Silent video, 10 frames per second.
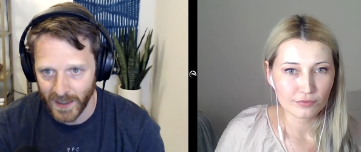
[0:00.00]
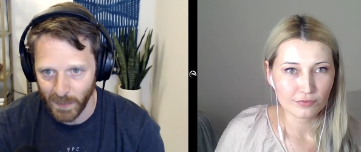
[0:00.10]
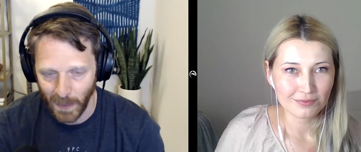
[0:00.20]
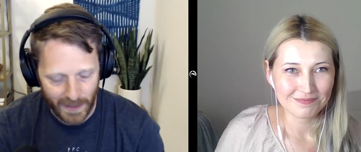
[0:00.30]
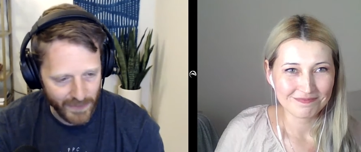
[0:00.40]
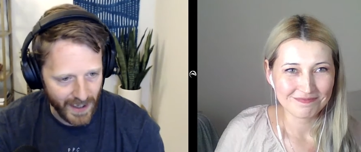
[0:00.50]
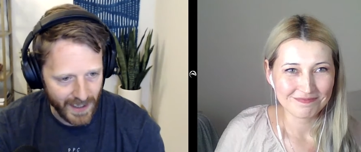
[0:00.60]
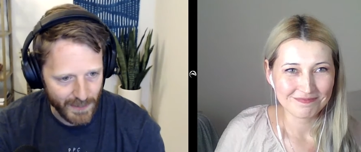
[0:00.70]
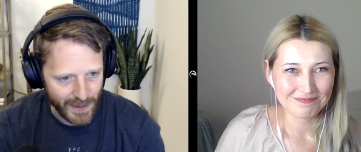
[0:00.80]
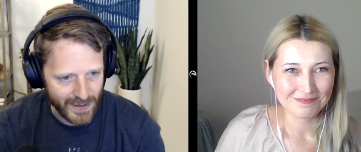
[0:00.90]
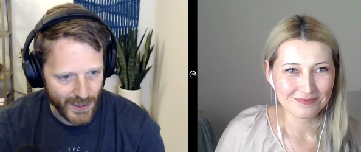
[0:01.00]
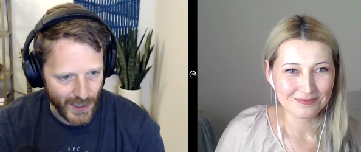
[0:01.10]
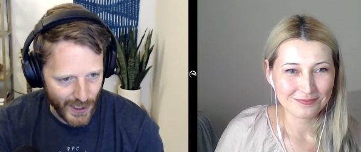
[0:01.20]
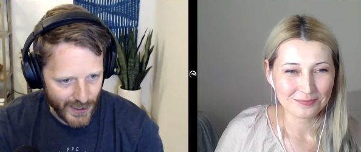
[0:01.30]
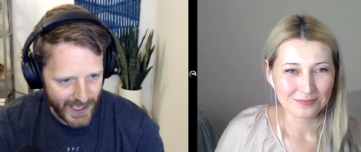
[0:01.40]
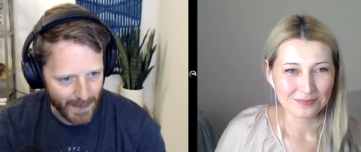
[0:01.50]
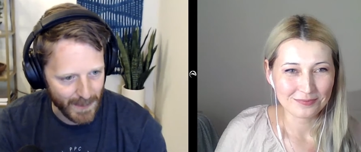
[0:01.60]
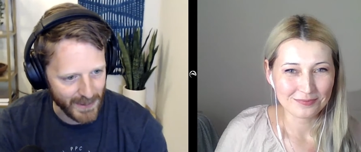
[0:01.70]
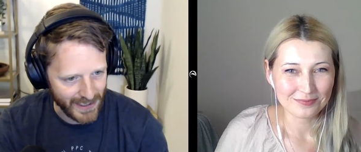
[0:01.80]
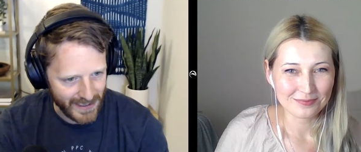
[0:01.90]
Speaker 1: a Spotify with songs
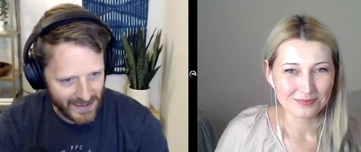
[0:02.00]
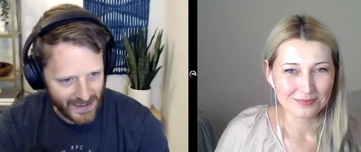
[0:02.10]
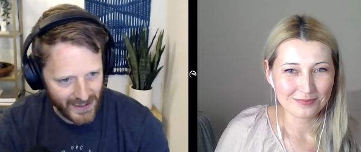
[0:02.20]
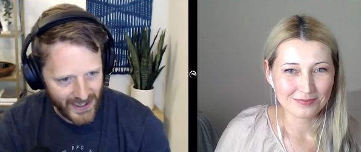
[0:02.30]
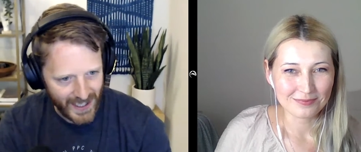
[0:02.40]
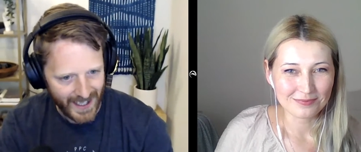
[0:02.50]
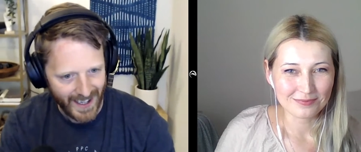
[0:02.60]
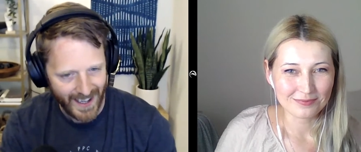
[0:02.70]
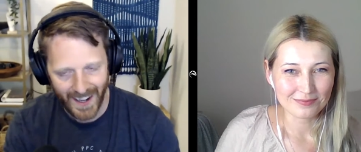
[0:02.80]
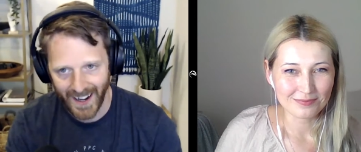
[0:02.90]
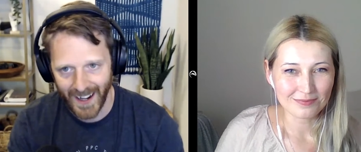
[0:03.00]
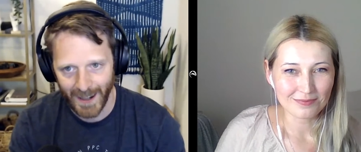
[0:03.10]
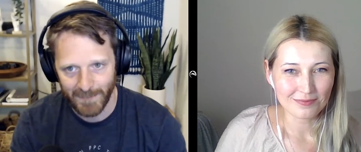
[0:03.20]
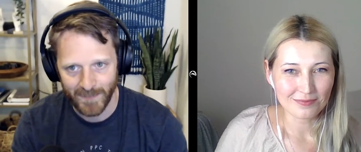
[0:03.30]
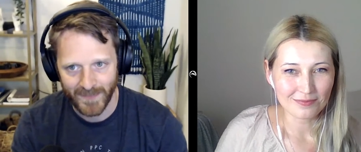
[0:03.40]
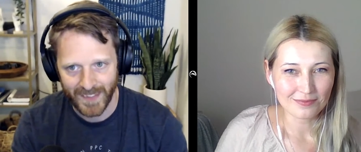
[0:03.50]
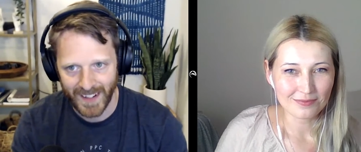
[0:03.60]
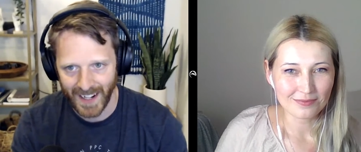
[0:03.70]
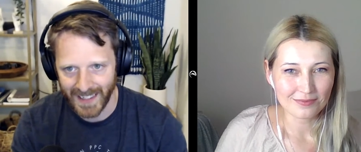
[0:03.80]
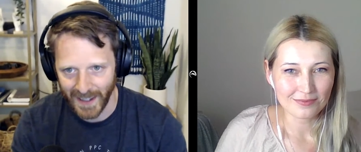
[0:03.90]
that people can listen to. Um,
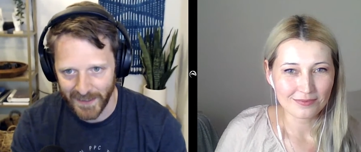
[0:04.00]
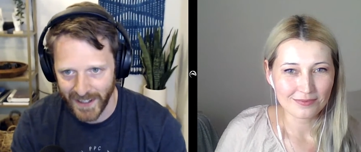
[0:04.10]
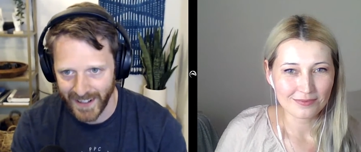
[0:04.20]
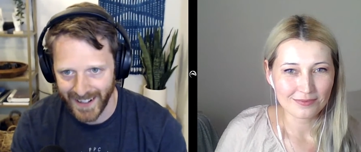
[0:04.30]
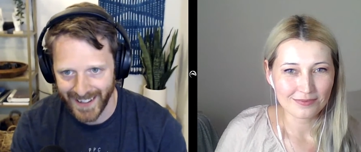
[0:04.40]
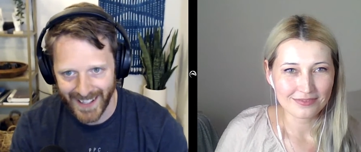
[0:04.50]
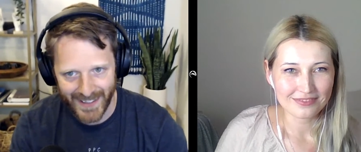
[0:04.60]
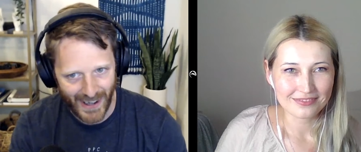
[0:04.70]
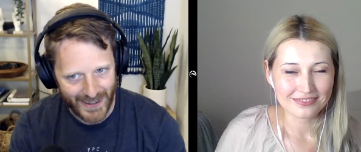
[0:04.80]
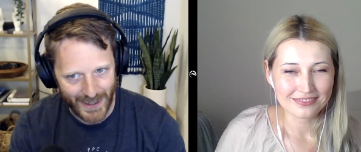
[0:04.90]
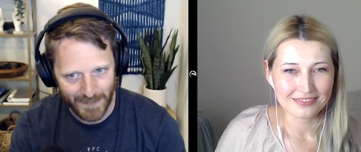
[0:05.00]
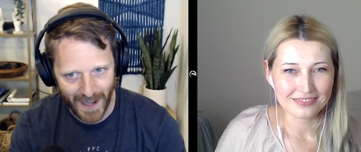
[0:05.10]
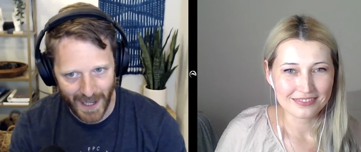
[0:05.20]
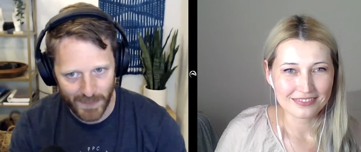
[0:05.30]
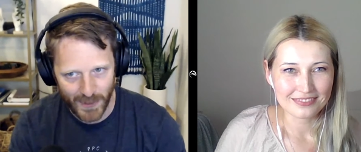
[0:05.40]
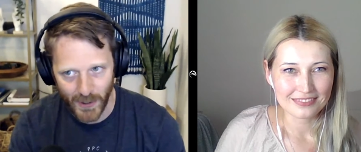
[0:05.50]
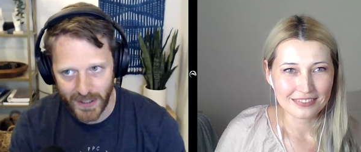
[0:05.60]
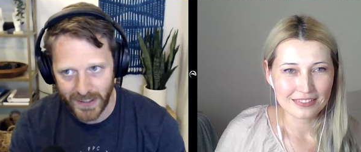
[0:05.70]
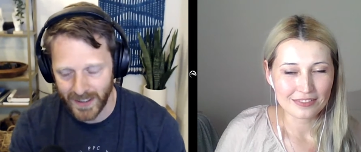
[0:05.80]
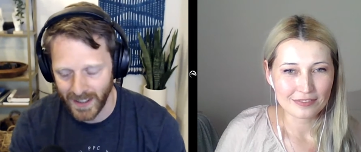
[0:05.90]
I love it. That's awesome, and I'm
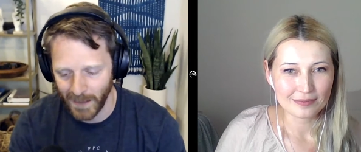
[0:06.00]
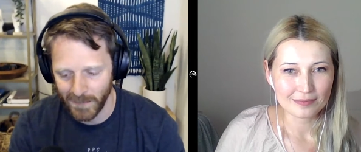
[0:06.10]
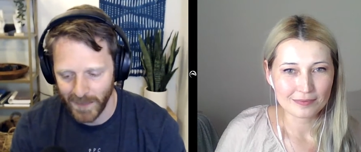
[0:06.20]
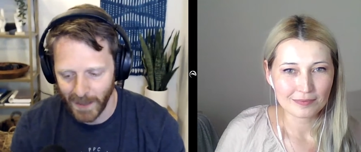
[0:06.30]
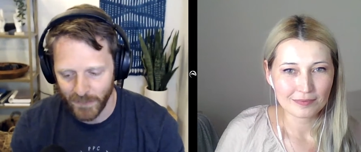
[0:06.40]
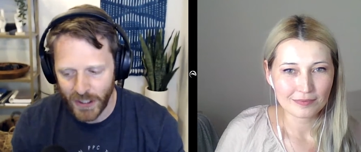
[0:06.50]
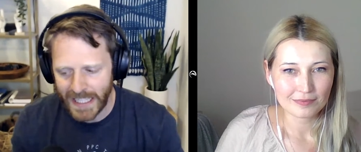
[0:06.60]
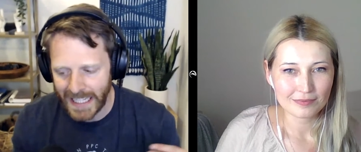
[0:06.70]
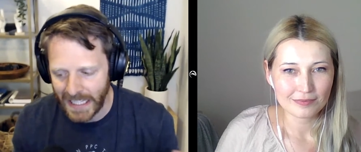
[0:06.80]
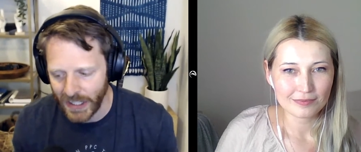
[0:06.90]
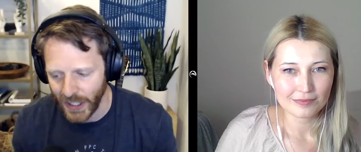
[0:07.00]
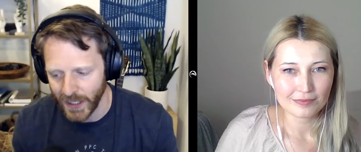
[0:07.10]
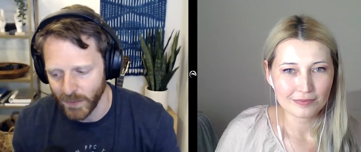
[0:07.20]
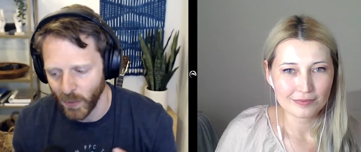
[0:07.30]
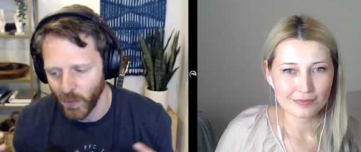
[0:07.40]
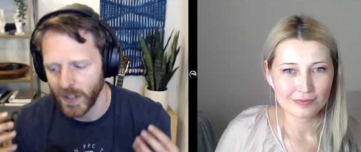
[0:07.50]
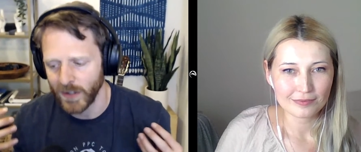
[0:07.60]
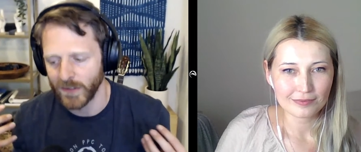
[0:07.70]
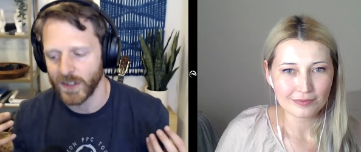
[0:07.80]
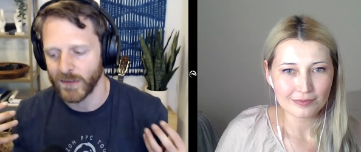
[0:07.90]
so ex- I'm I'm really eager. And why
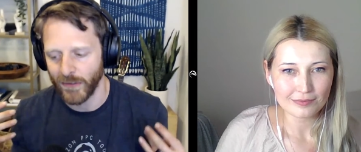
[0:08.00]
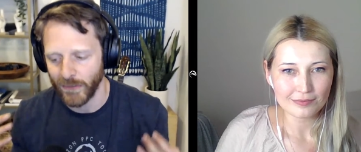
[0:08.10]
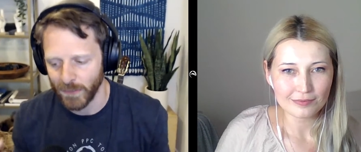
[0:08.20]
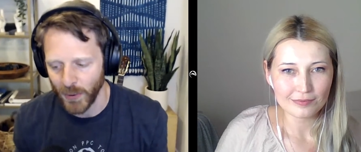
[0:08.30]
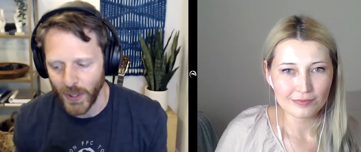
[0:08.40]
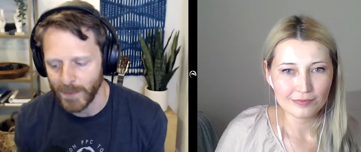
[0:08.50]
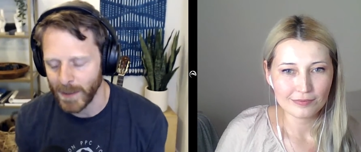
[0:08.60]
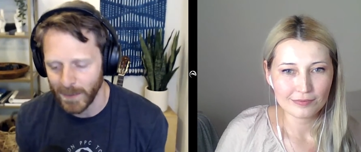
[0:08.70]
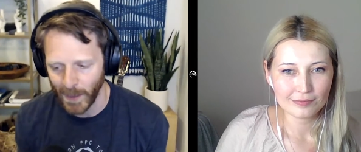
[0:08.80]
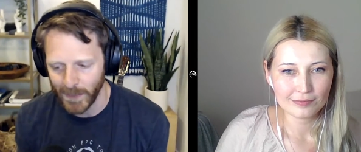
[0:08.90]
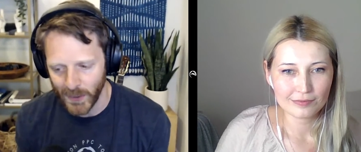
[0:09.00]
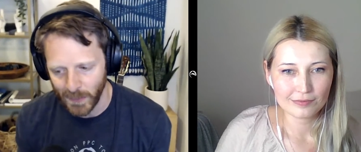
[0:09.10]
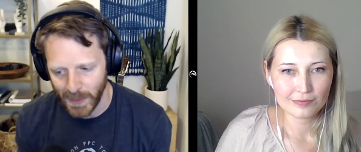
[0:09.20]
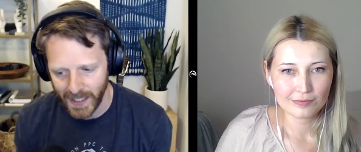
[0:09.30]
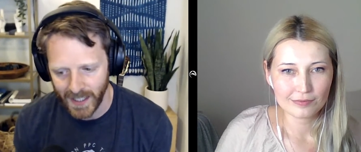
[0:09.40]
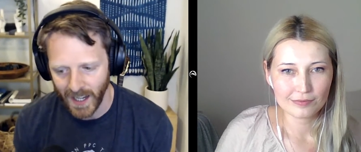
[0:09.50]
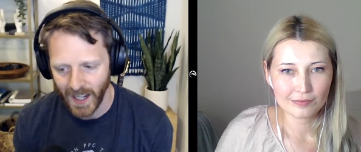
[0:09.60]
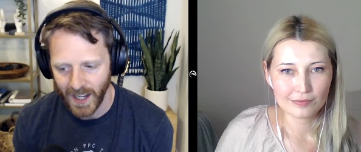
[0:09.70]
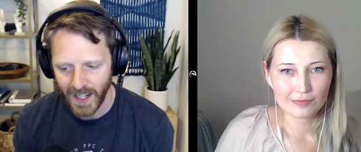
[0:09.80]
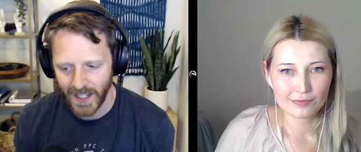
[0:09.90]
don't you just bring people up to speed
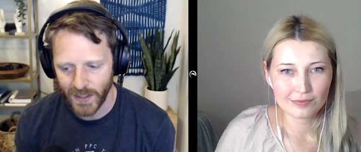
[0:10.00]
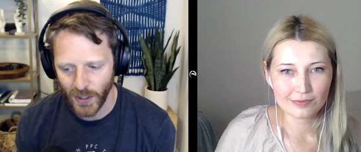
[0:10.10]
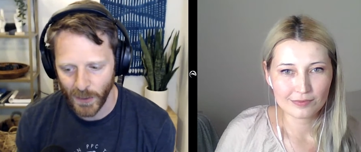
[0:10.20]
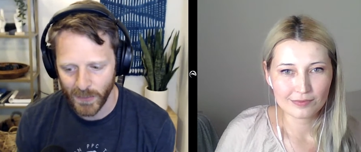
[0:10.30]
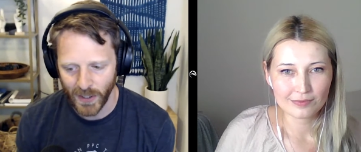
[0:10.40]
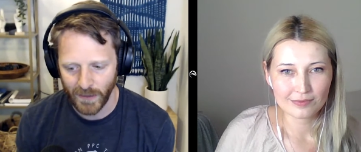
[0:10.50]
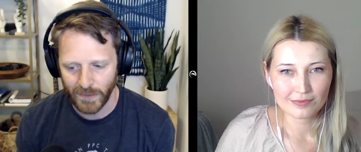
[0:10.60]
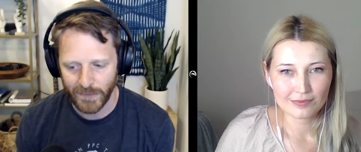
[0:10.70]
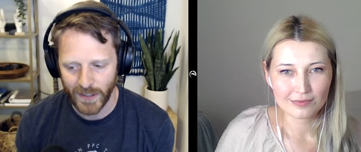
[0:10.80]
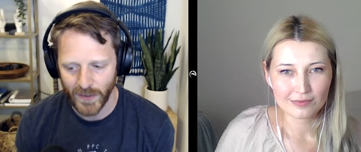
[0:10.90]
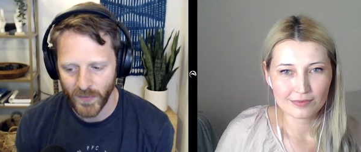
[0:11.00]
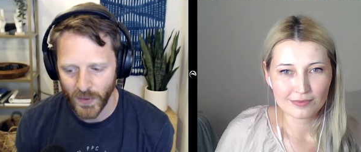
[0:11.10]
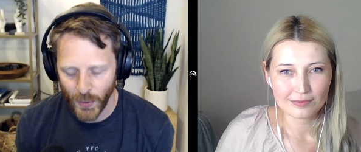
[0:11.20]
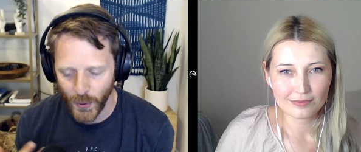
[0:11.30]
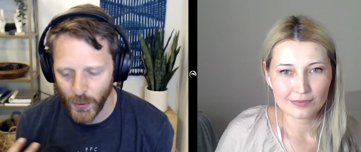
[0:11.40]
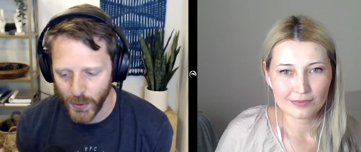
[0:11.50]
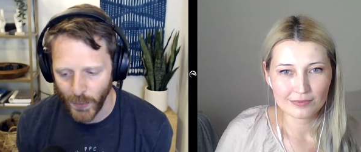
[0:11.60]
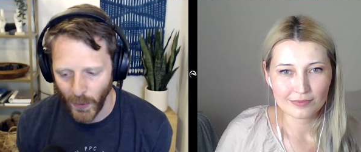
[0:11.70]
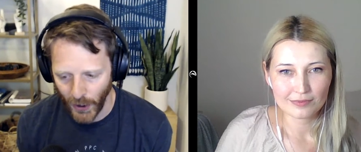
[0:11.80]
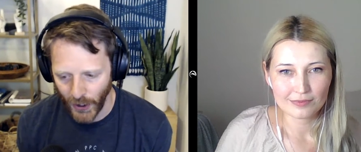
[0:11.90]
in terms of who
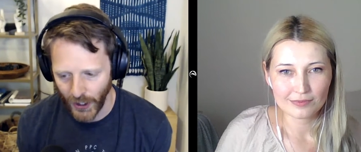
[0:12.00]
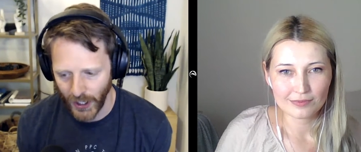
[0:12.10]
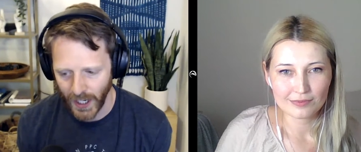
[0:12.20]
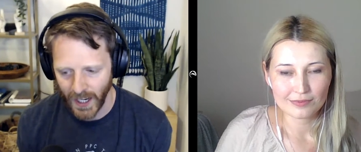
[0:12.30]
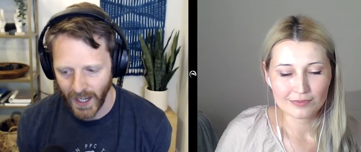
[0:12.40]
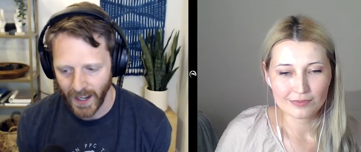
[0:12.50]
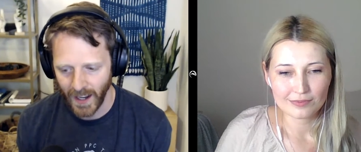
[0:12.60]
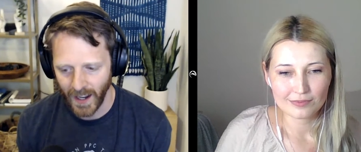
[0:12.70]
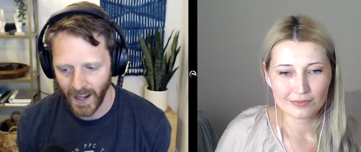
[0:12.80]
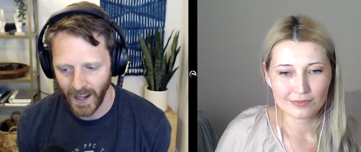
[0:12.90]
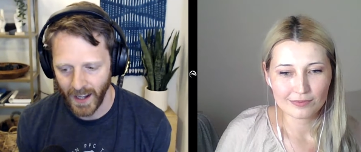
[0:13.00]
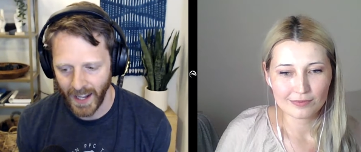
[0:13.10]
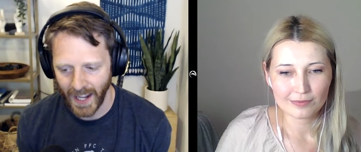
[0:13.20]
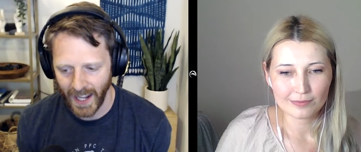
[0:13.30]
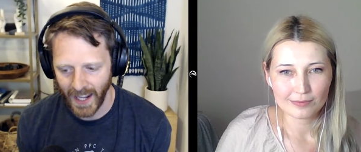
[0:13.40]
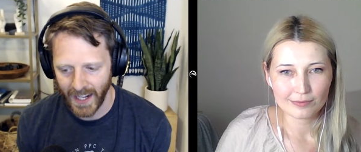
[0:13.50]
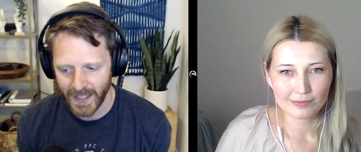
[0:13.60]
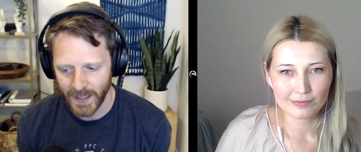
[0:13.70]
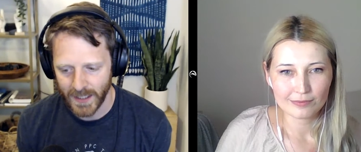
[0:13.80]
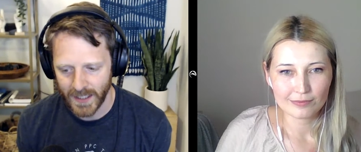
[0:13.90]
you are uh,
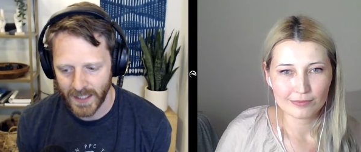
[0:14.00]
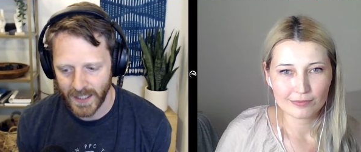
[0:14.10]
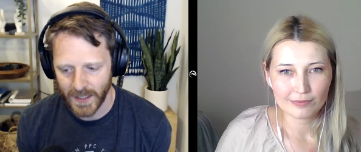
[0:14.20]
and